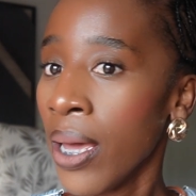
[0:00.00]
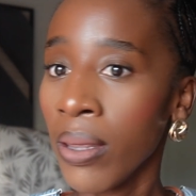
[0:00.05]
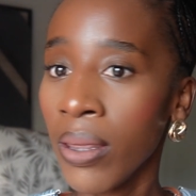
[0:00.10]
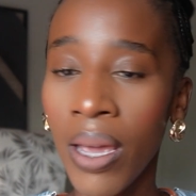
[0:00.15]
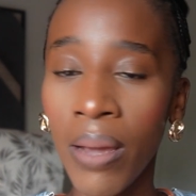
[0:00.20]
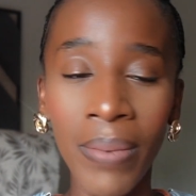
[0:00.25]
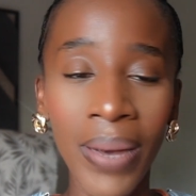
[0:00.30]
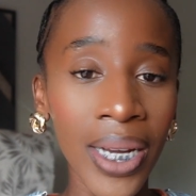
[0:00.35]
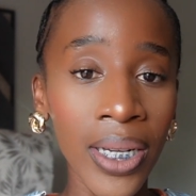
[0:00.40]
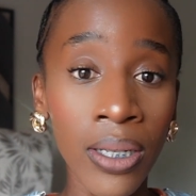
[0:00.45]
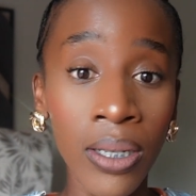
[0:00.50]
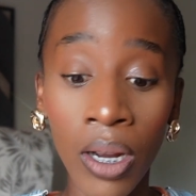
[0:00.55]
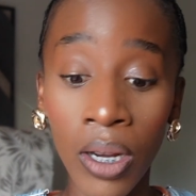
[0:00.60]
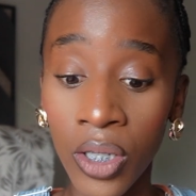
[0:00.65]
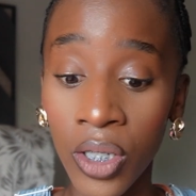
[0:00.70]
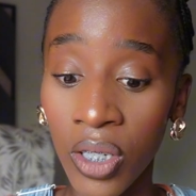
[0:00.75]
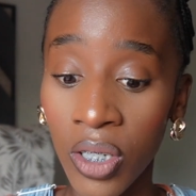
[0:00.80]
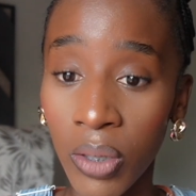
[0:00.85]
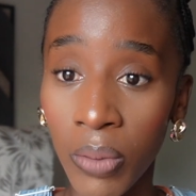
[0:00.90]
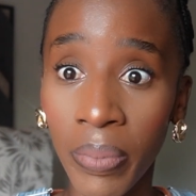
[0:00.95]
They might
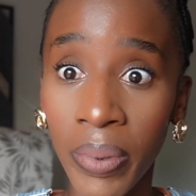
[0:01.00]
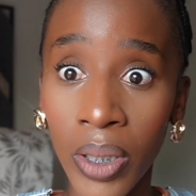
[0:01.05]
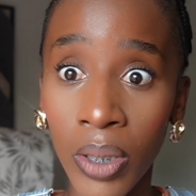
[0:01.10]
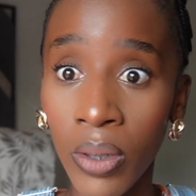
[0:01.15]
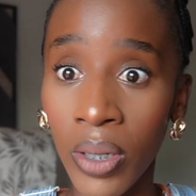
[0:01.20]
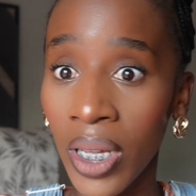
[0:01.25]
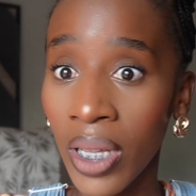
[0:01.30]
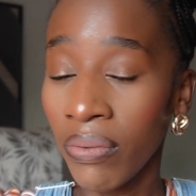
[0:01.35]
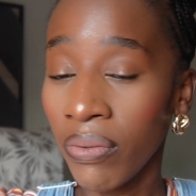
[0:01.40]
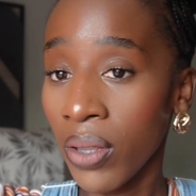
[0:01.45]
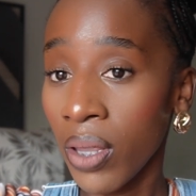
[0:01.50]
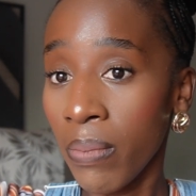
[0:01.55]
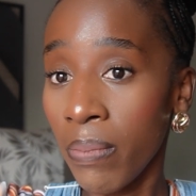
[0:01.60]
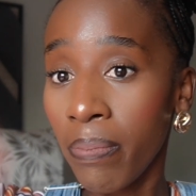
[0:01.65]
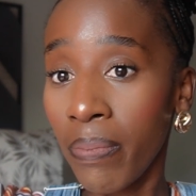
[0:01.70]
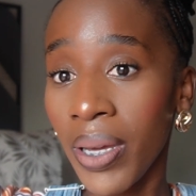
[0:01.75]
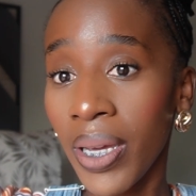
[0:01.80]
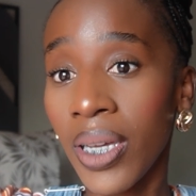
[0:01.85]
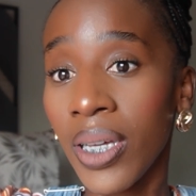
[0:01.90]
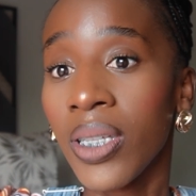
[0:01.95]
not just be looking for the
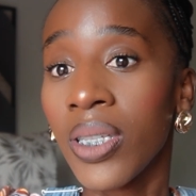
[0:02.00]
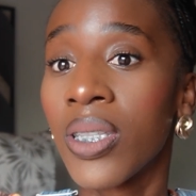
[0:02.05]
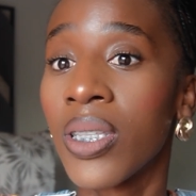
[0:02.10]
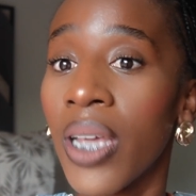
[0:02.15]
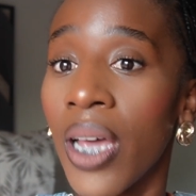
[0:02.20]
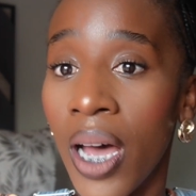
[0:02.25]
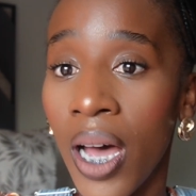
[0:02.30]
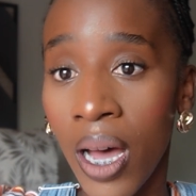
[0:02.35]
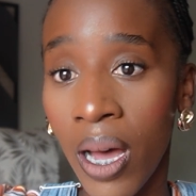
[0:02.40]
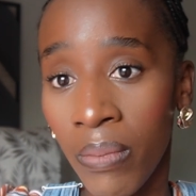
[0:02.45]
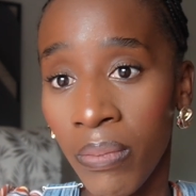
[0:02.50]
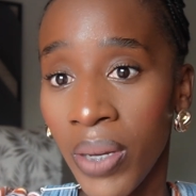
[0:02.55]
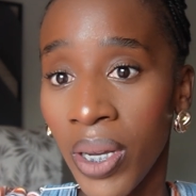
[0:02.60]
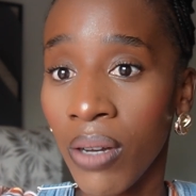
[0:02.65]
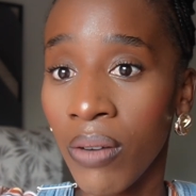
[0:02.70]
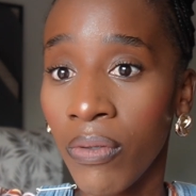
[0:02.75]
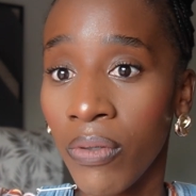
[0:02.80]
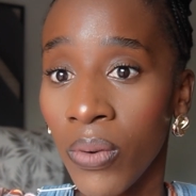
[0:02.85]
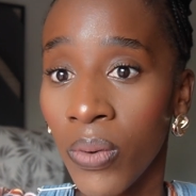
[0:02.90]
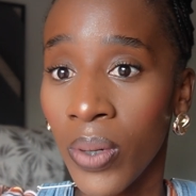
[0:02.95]
biggest
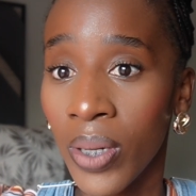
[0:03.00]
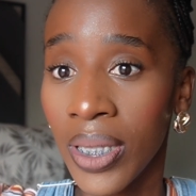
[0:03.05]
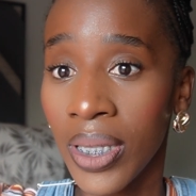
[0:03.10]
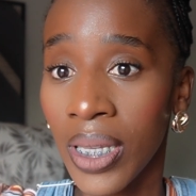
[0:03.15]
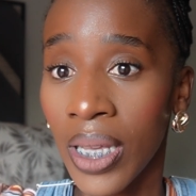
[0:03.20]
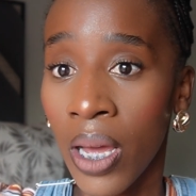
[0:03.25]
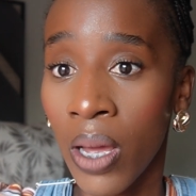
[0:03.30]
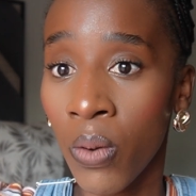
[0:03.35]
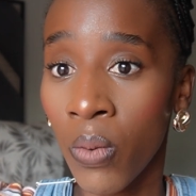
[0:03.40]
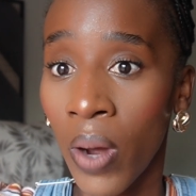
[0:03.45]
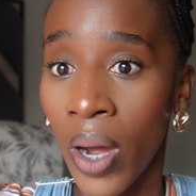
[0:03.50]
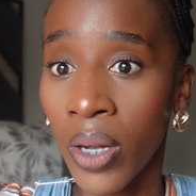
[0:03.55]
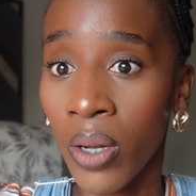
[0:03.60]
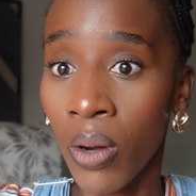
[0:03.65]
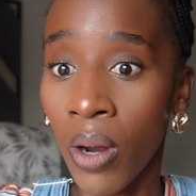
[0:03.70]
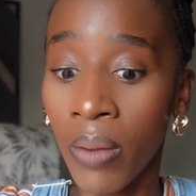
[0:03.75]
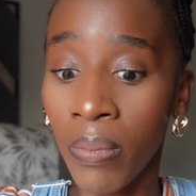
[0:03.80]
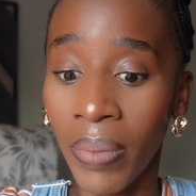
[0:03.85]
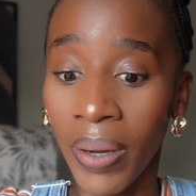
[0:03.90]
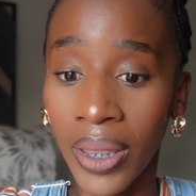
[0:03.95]
influencer and whatnot,